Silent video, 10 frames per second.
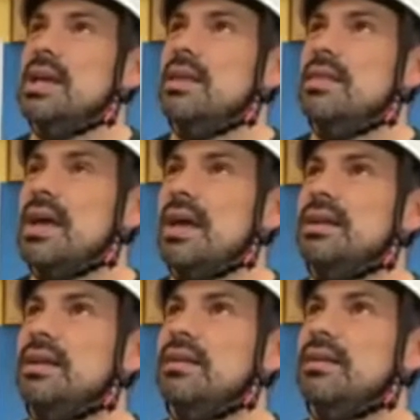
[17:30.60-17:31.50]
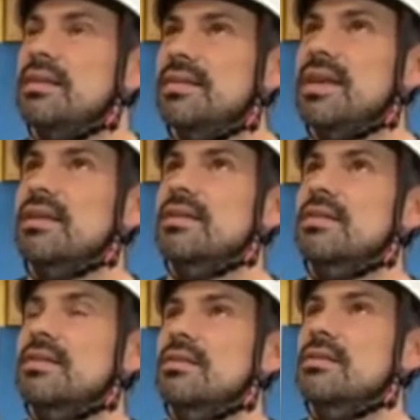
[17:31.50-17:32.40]
that
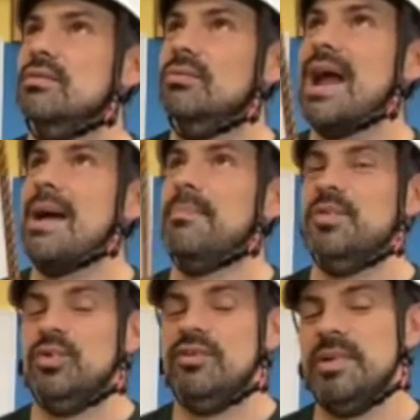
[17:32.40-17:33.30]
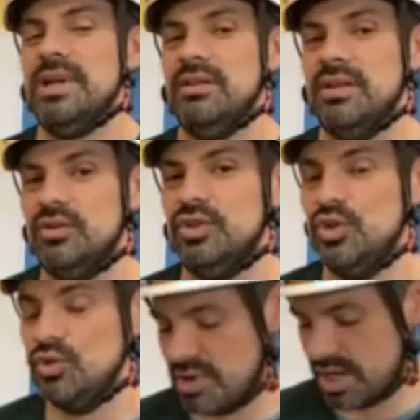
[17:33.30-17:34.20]
six wraps would have been a little
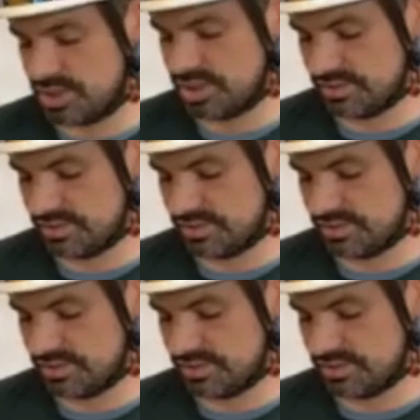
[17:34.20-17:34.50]
too much.